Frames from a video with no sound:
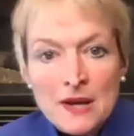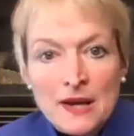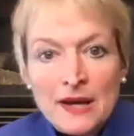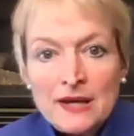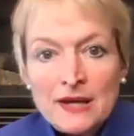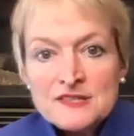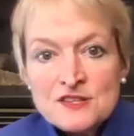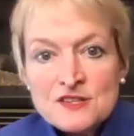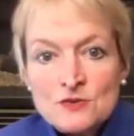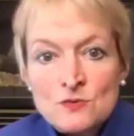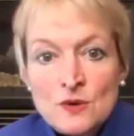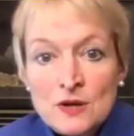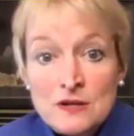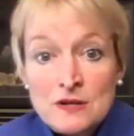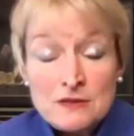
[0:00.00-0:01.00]
And so
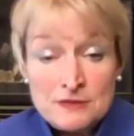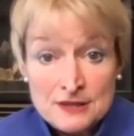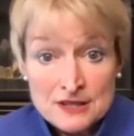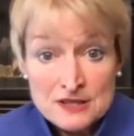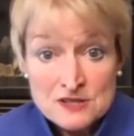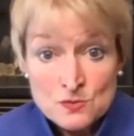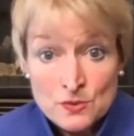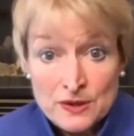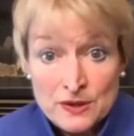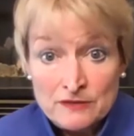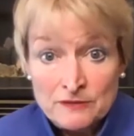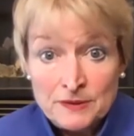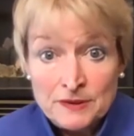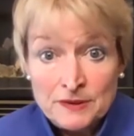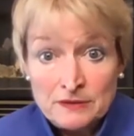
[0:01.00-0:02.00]
one of the things we've
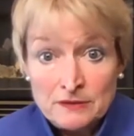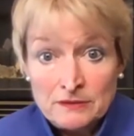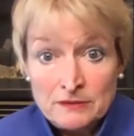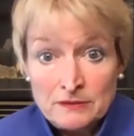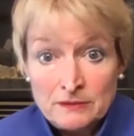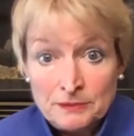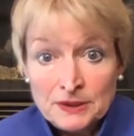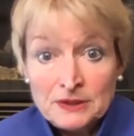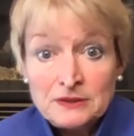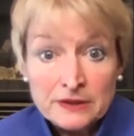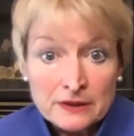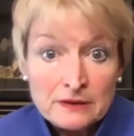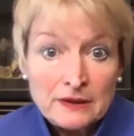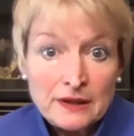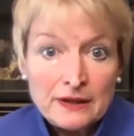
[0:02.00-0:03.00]
been
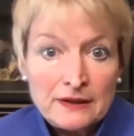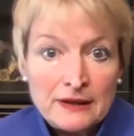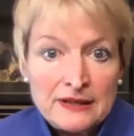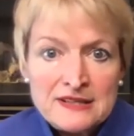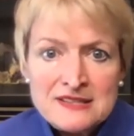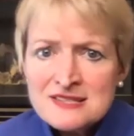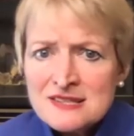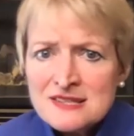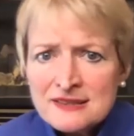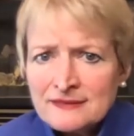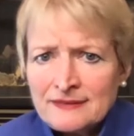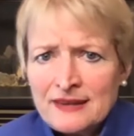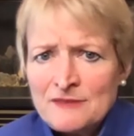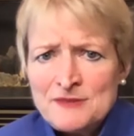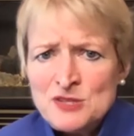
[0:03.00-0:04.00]
building, and it's,
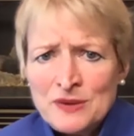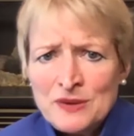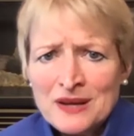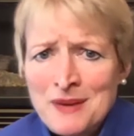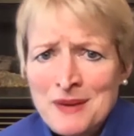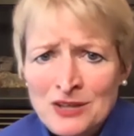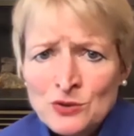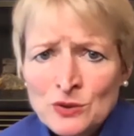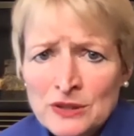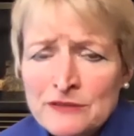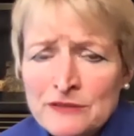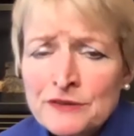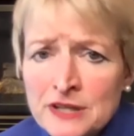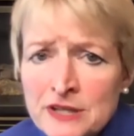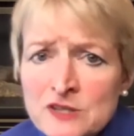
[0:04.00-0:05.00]
I've been doing it manually
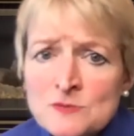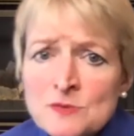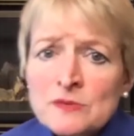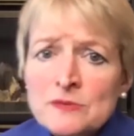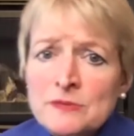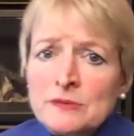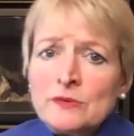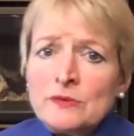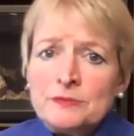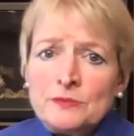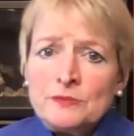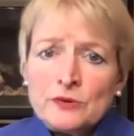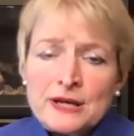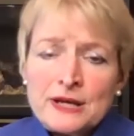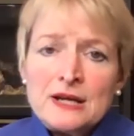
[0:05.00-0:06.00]
for years, but we're
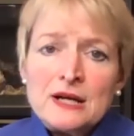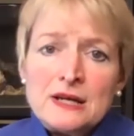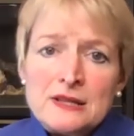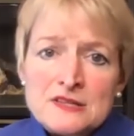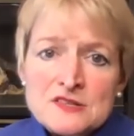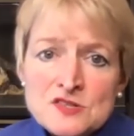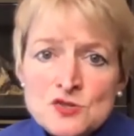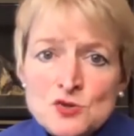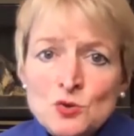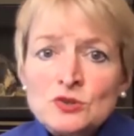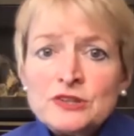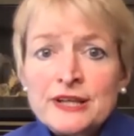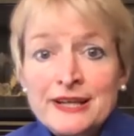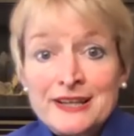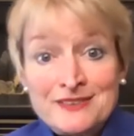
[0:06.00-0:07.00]
working on this tool to
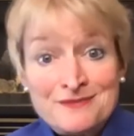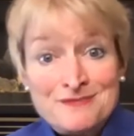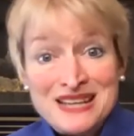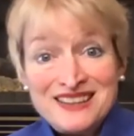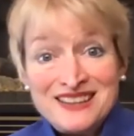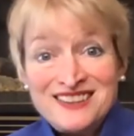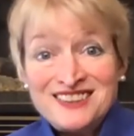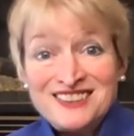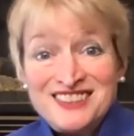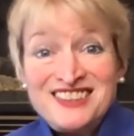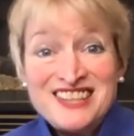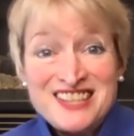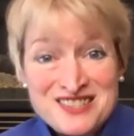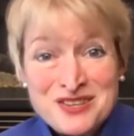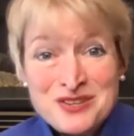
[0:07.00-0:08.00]
kind of make it a little
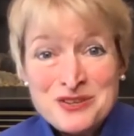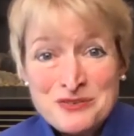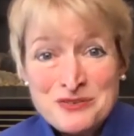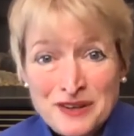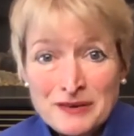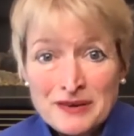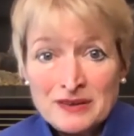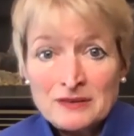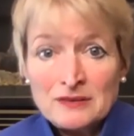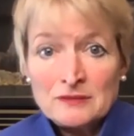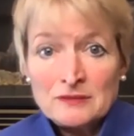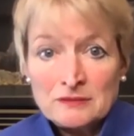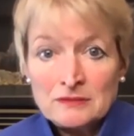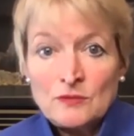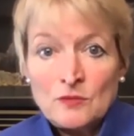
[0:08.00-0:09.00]
easier to figure out
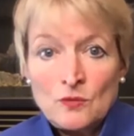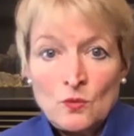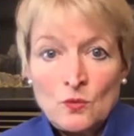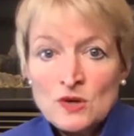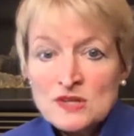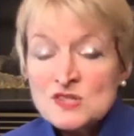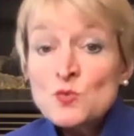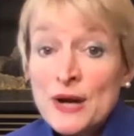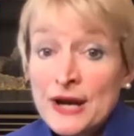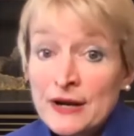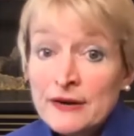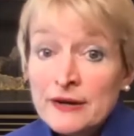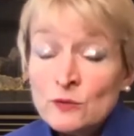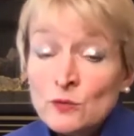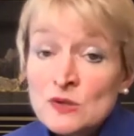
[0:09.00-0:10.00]
what's where
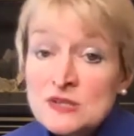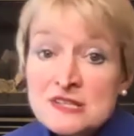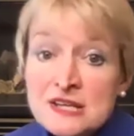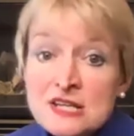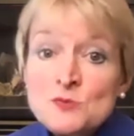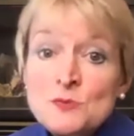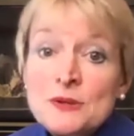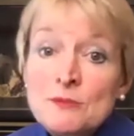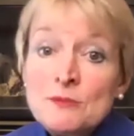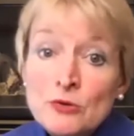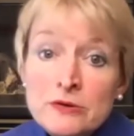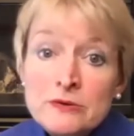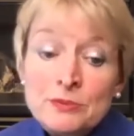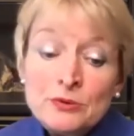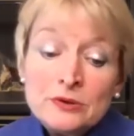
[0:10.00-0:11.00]
at what stage, but more
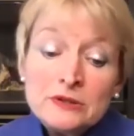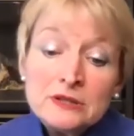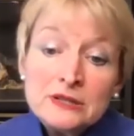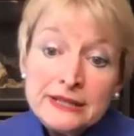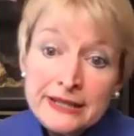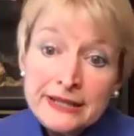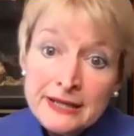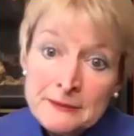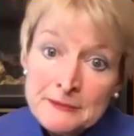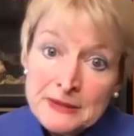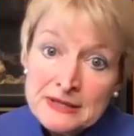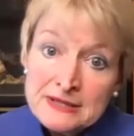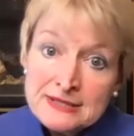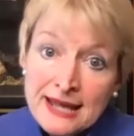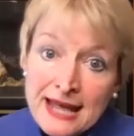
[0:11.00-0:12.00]
importantly,
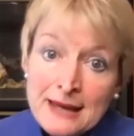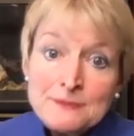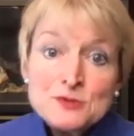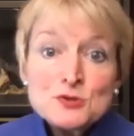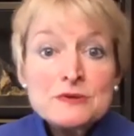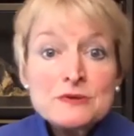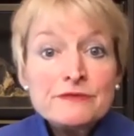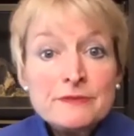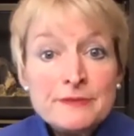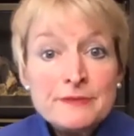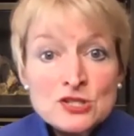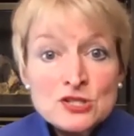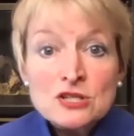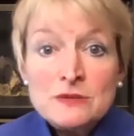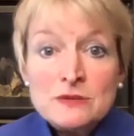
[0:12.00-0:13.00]
to capture
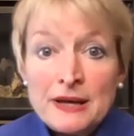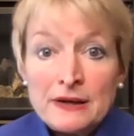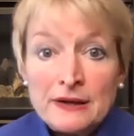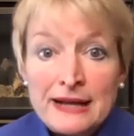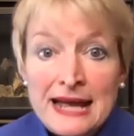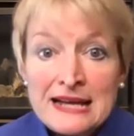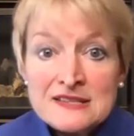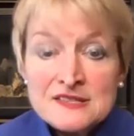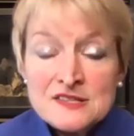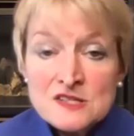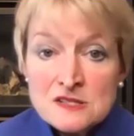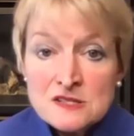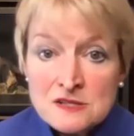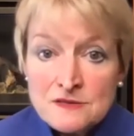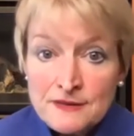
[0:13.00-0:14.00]
information about it as
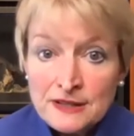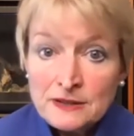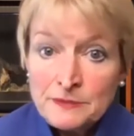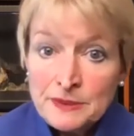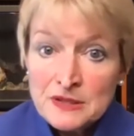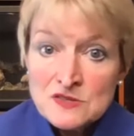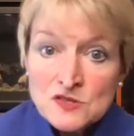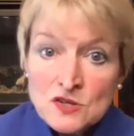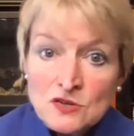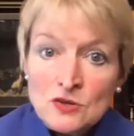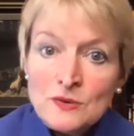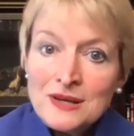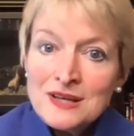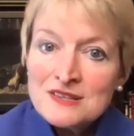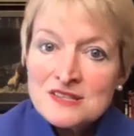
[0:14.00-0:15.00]
it's developing. So you
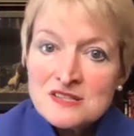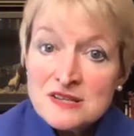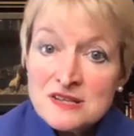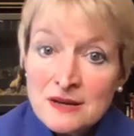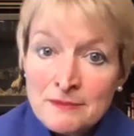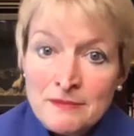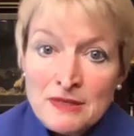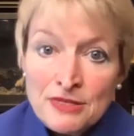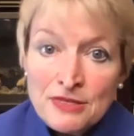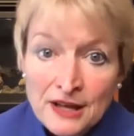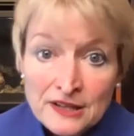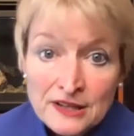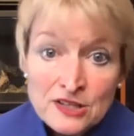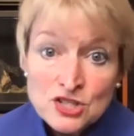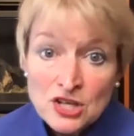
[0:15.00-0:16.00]
don't get this
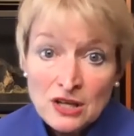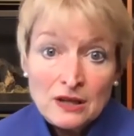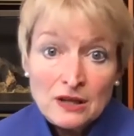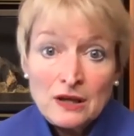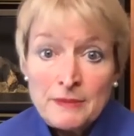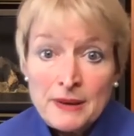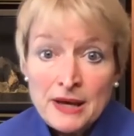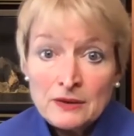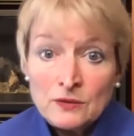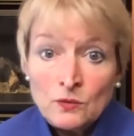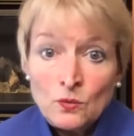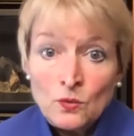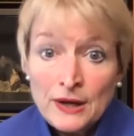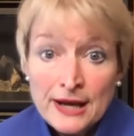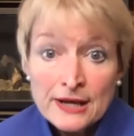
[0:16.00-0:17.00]
mythology about
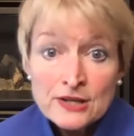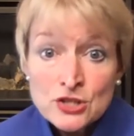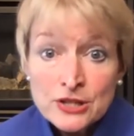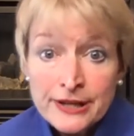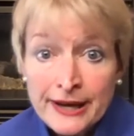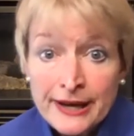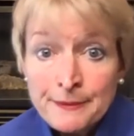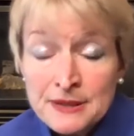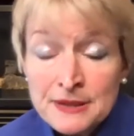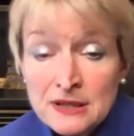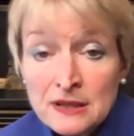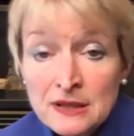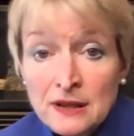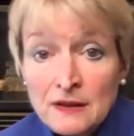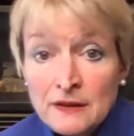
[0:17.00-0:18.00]
what actually happened
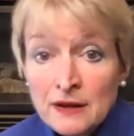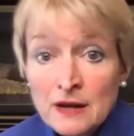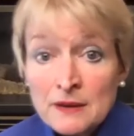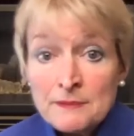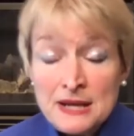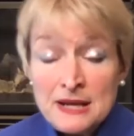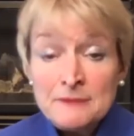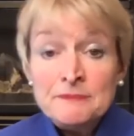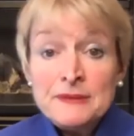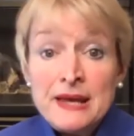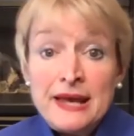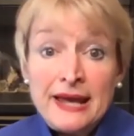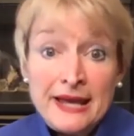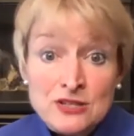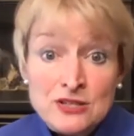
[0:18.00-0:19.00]
in the company.
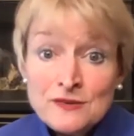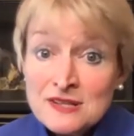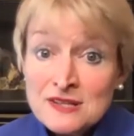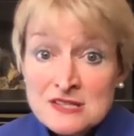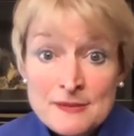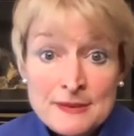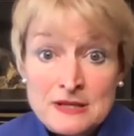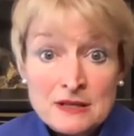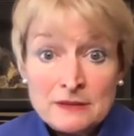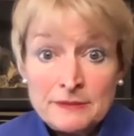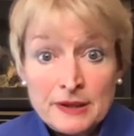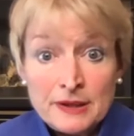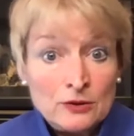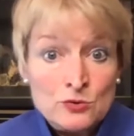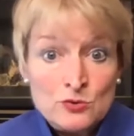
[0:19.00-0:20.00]
And you've got some idea
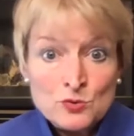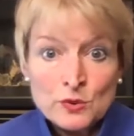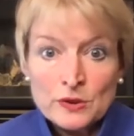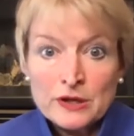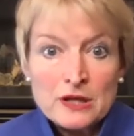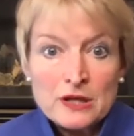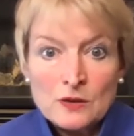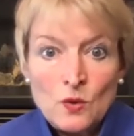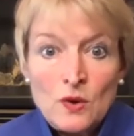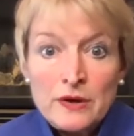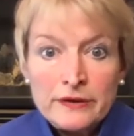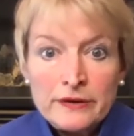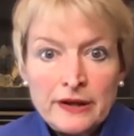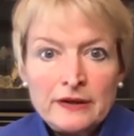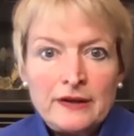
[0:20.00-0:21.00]
about who's working on
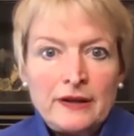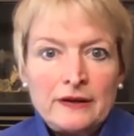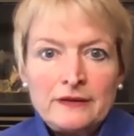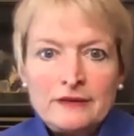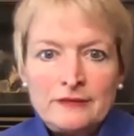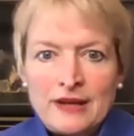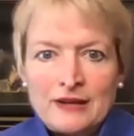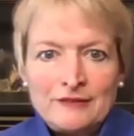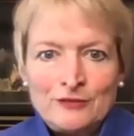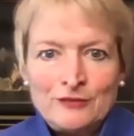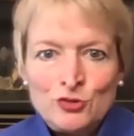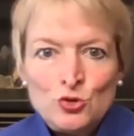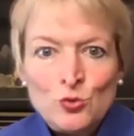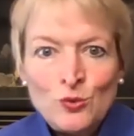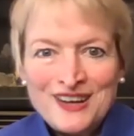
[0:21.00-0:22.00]
what and
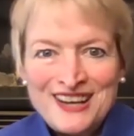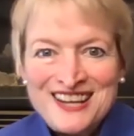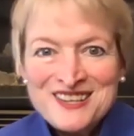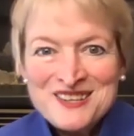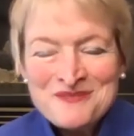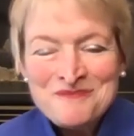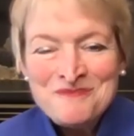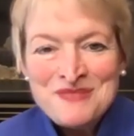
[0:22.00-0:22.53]
to what end.